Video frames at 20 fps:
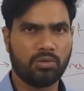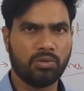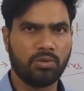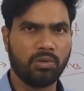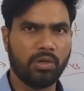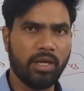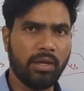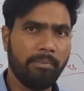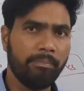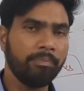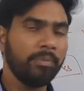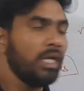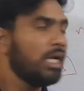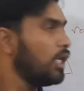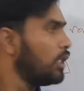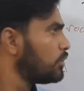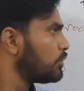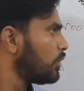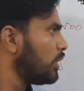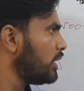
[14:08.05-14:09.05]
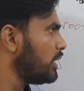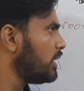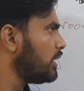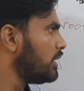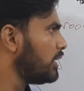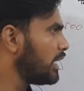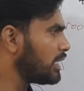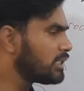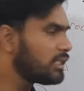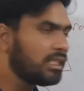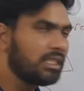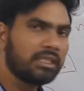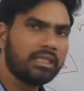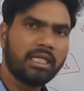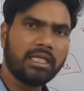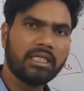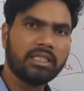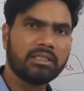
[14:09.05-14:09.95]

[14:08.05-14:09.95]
Okay, so that